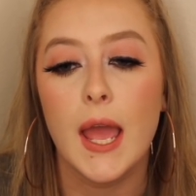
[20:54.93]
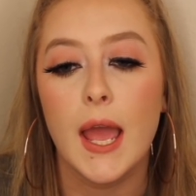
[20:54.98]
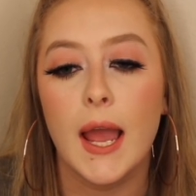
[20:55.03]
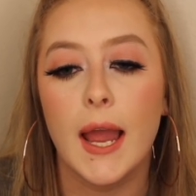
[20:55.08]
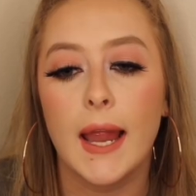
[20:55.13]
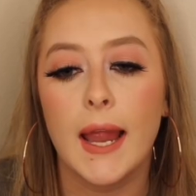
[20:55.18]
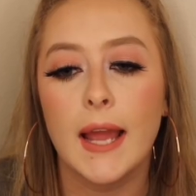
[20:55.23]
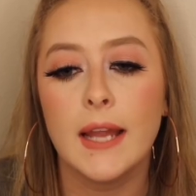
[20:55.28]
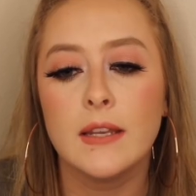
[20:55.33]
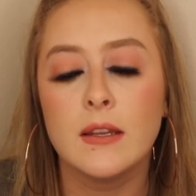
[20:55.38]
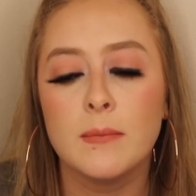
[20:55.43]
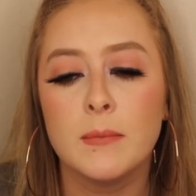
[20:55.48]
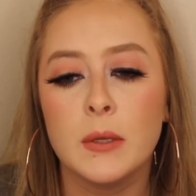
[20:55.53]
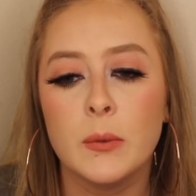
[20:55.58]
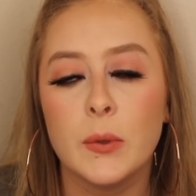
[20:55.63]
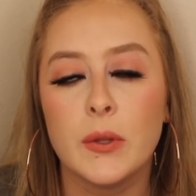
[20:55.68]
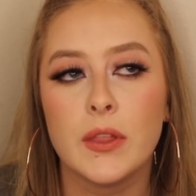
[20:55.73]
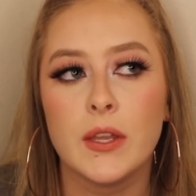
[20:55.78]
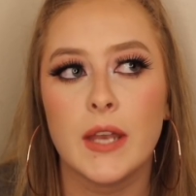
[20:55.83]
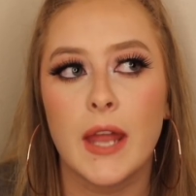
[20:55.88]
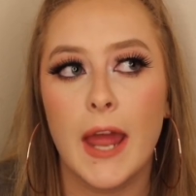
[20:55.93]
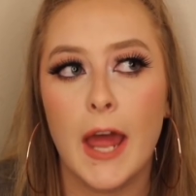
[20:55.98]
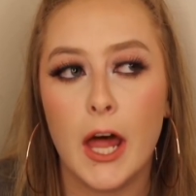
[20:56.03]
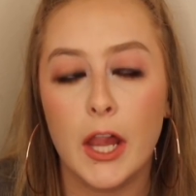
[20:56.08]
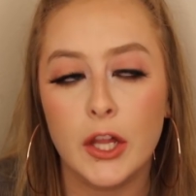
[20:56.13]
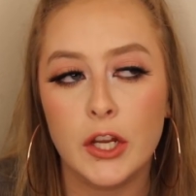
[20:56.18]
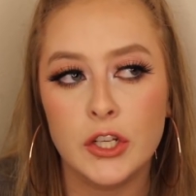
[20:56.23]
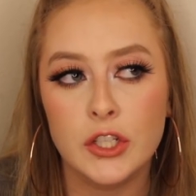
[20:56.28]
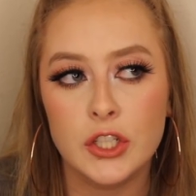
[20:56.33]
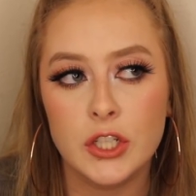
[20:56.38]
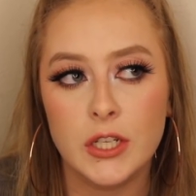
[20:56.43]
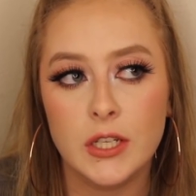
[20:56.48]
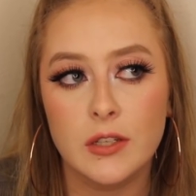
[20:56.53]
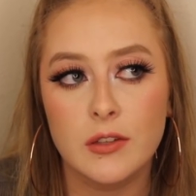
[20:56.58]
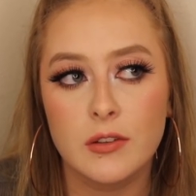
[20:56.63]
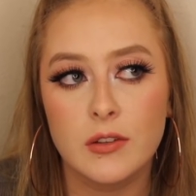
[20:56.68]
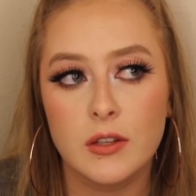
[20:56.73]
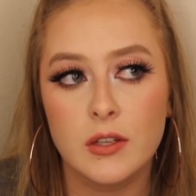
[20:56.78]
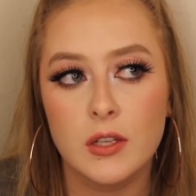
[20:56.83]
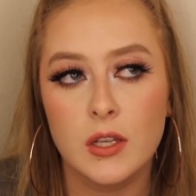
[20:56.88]
I had to meet with an
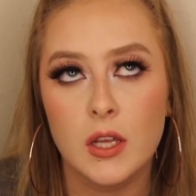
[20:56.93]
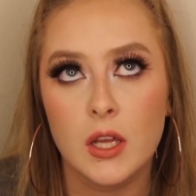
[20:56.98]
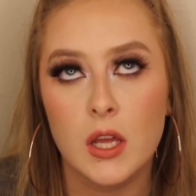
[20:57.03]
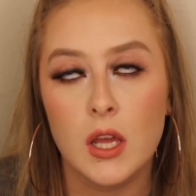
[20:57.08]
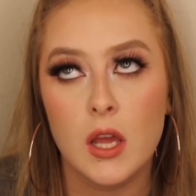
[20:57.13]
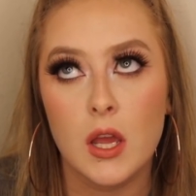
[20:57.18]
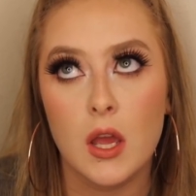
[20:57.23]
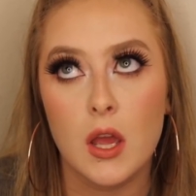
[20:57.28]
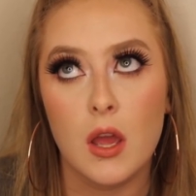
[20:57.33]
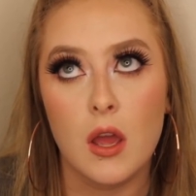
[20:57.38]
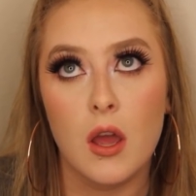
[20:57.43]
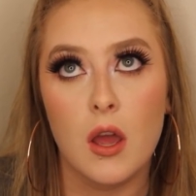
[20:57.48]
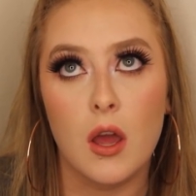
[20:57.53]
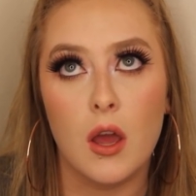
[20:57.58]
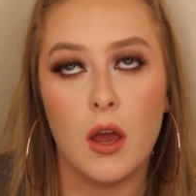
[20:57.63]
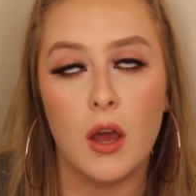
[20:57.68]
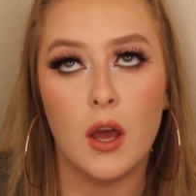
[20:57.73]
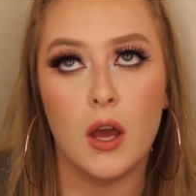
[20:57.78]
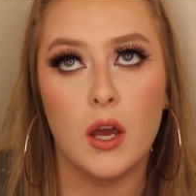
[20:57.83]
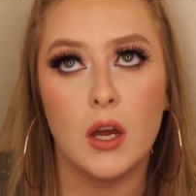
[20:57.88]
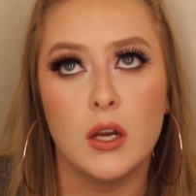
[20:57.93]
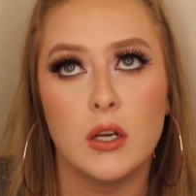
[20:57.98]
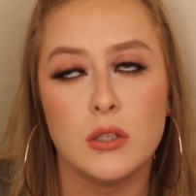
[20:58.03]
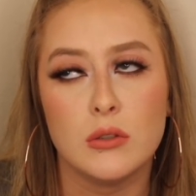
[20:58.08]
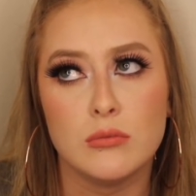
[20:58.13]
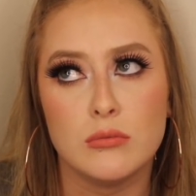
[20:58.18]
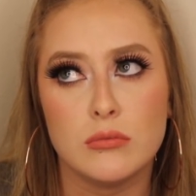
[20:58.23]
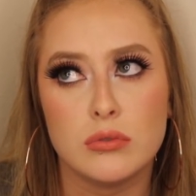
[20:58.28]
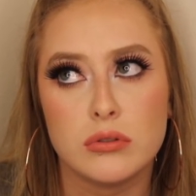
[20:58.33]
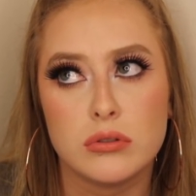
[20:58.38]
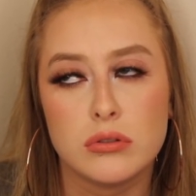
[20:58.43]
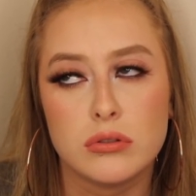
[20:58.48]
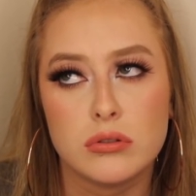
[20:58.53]
allergist. I